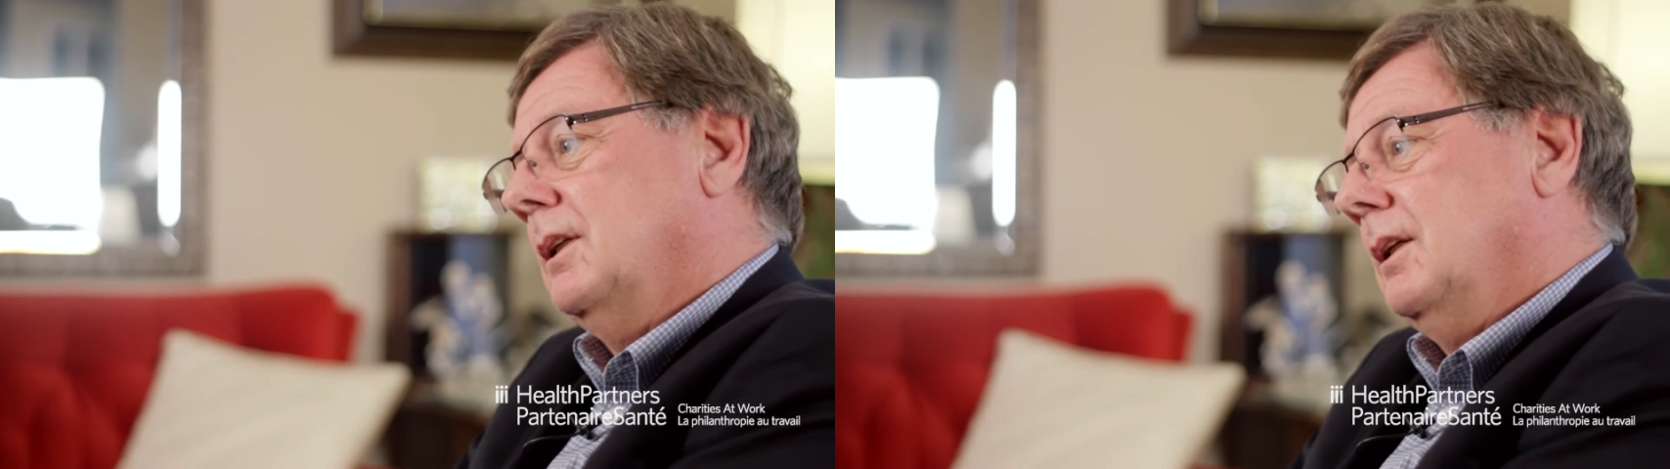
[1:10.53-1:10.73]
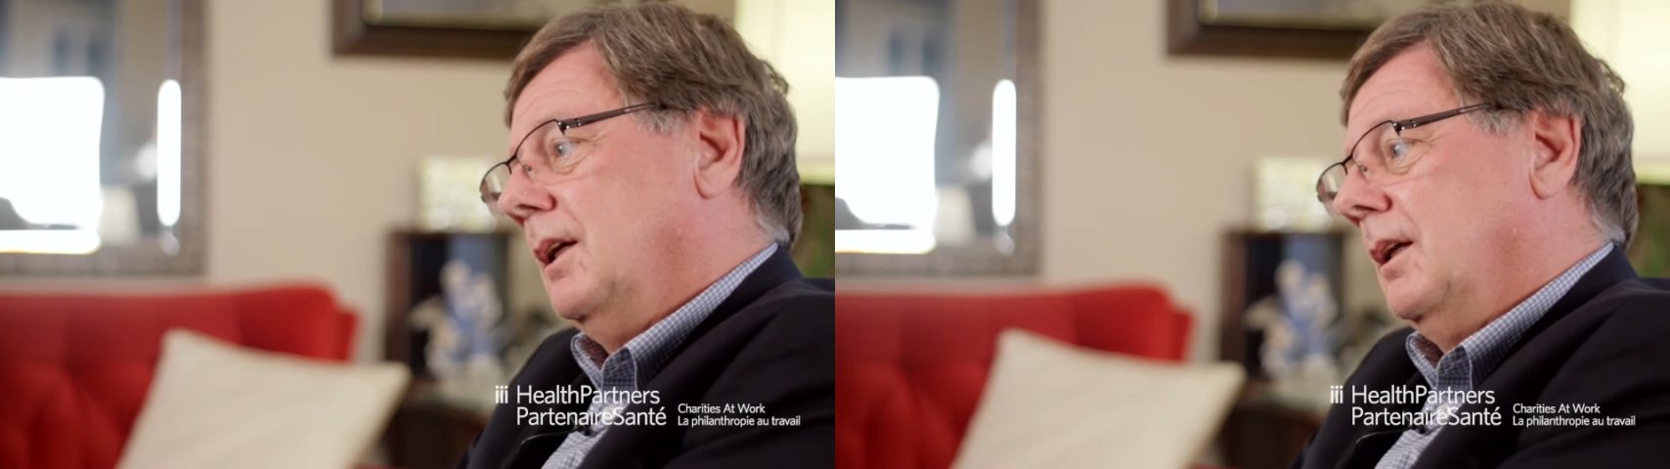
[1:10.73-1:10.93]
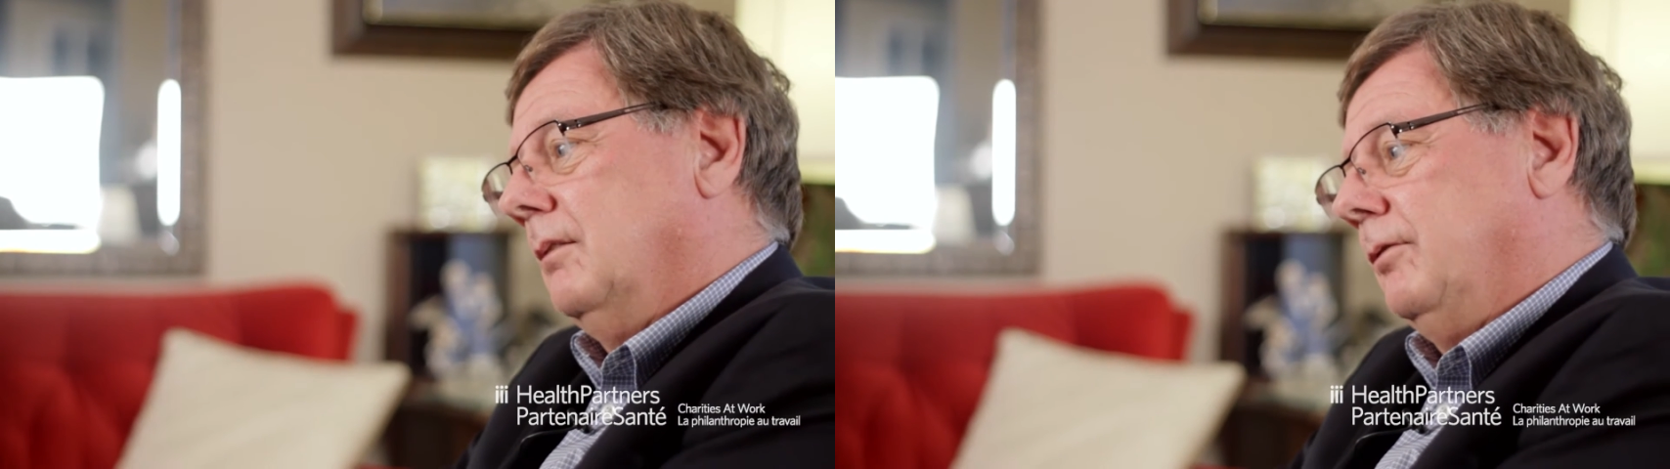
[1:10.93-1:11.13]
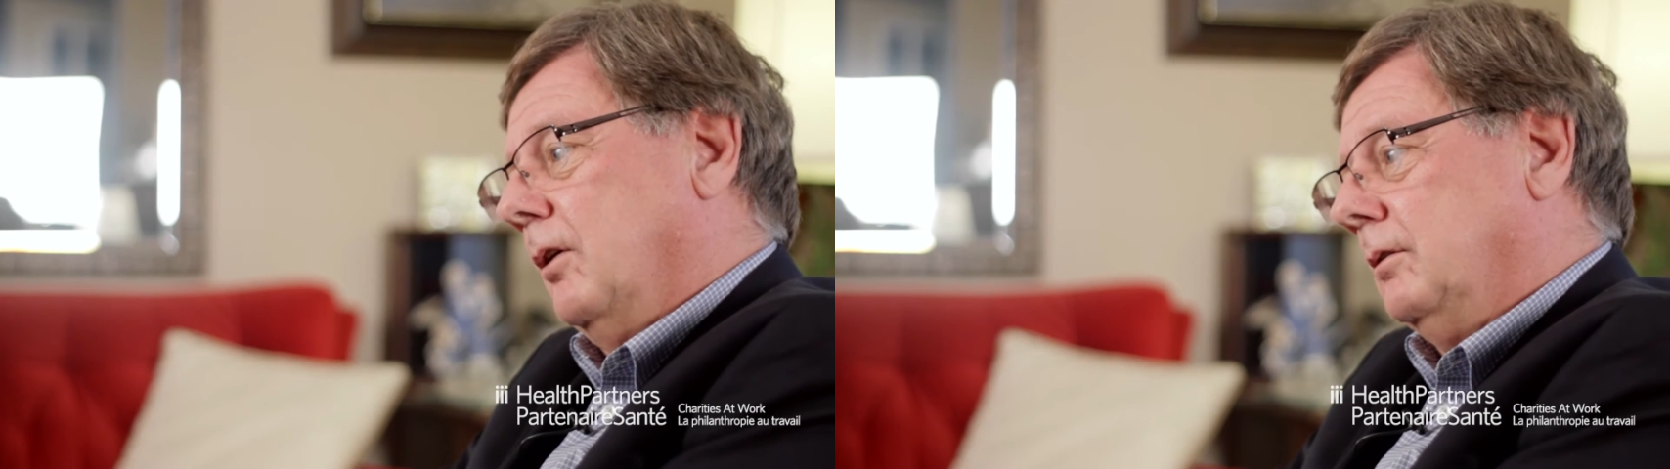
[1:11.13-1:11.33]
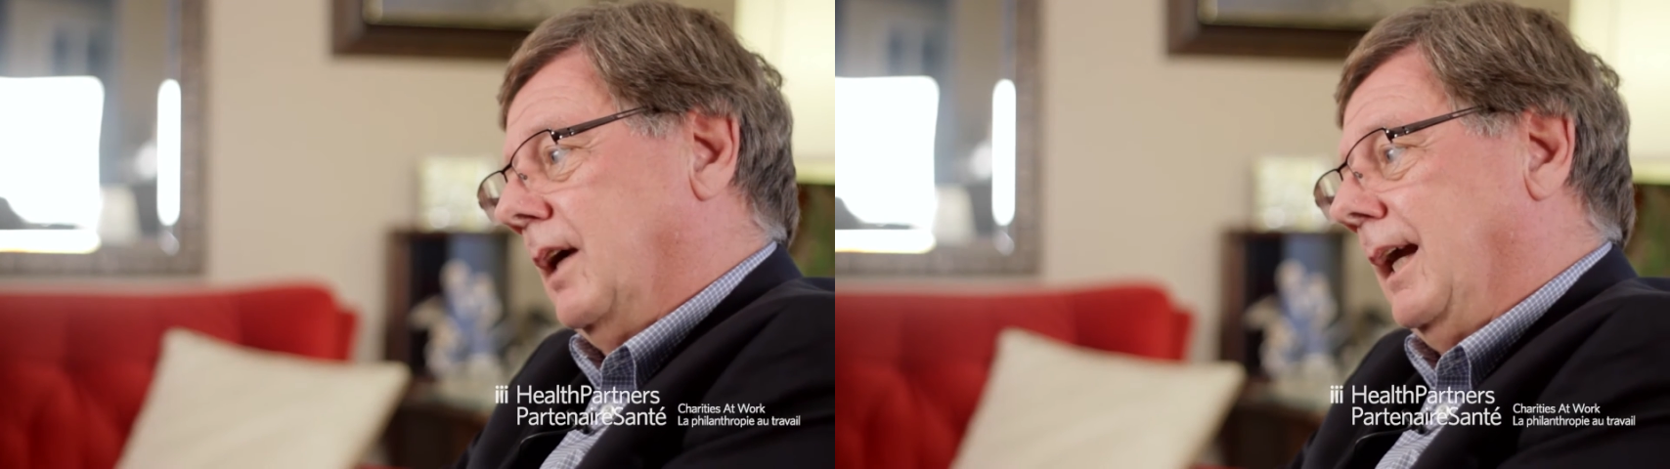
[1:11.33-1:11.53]
the
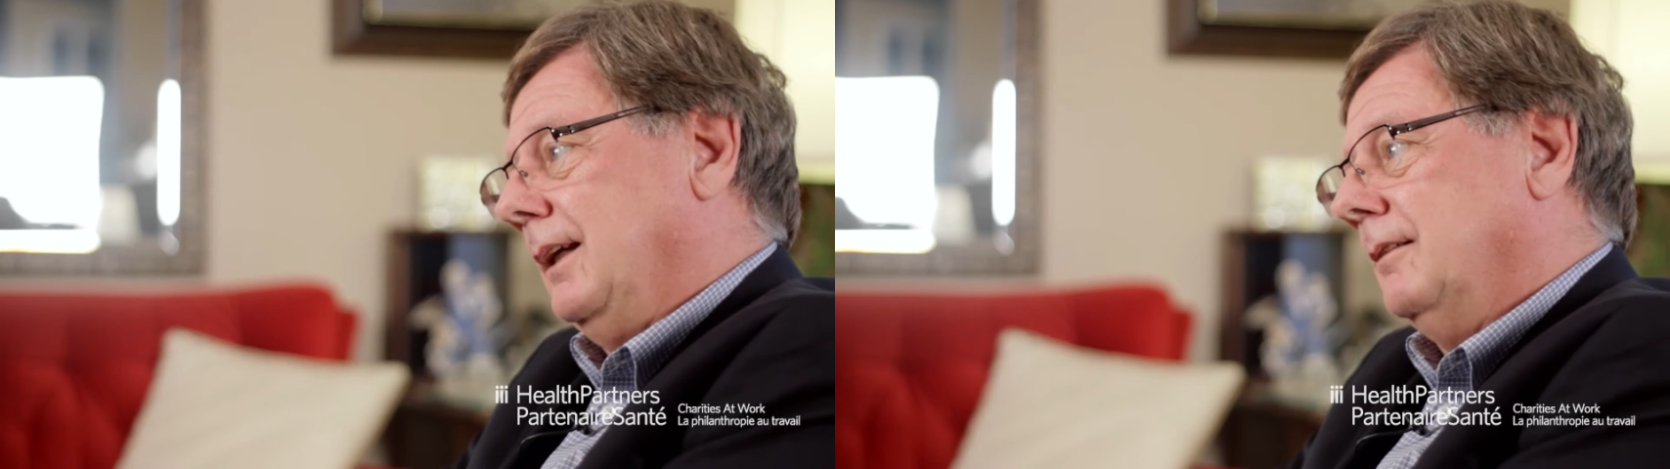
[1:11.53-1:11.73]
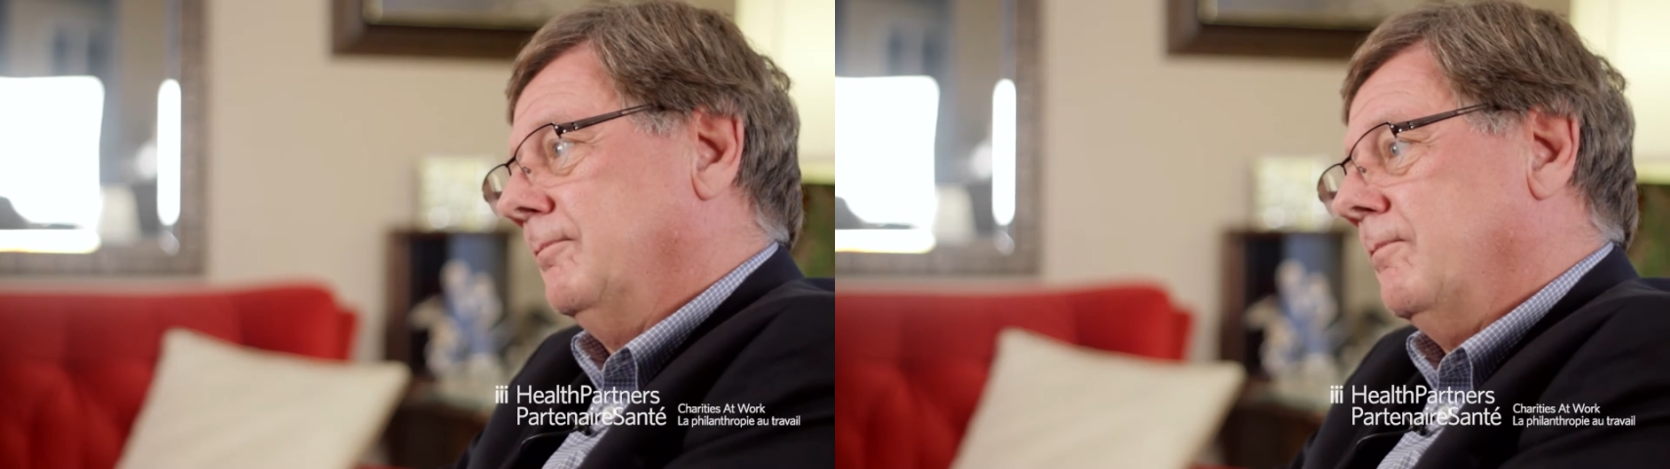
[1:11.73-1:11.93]
phone rang.